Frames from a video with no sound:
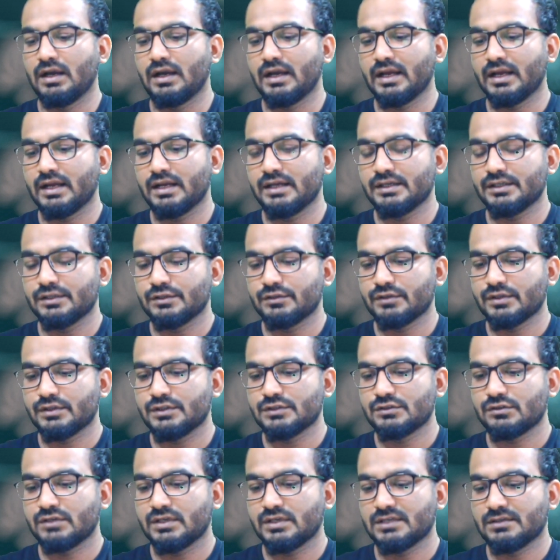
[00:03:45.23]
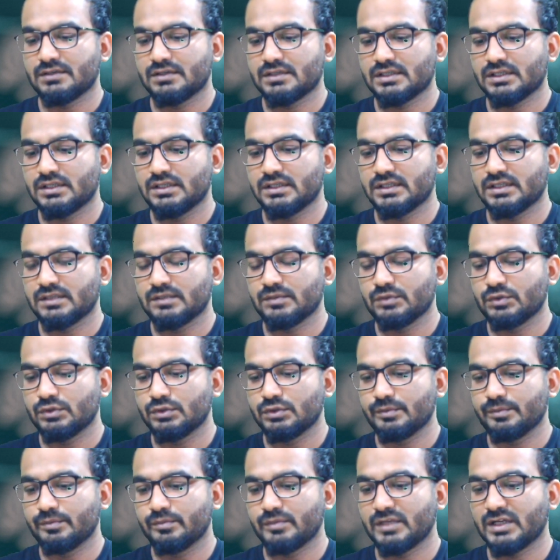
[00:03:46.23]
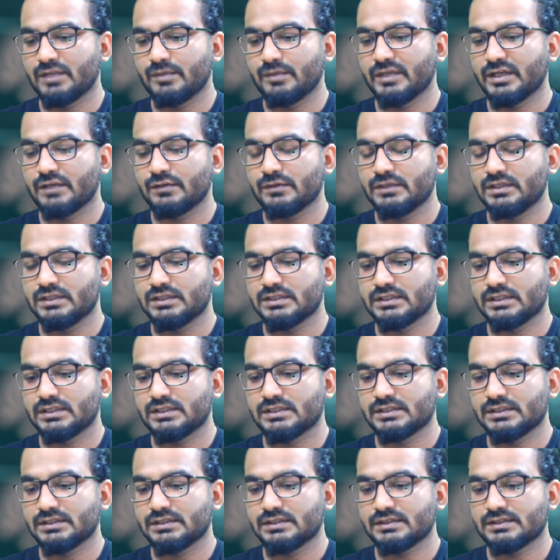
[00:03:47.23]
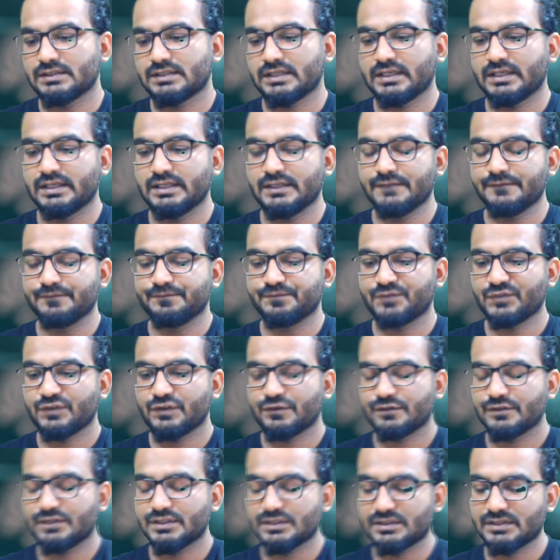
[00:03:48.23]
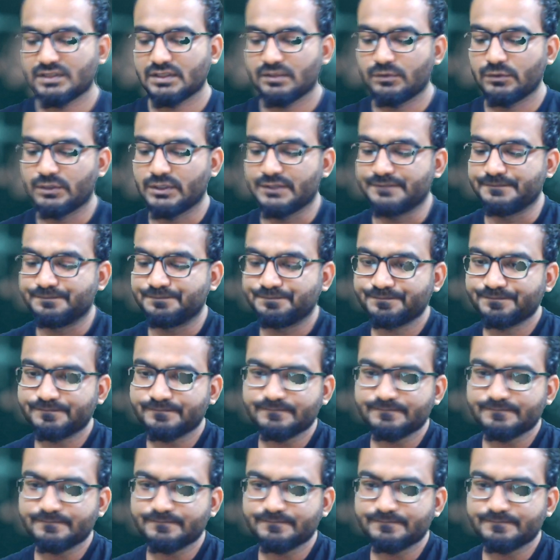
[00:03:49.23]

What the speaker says: And you can join our Telegram group by manually searching this ID, PhysicsHub1.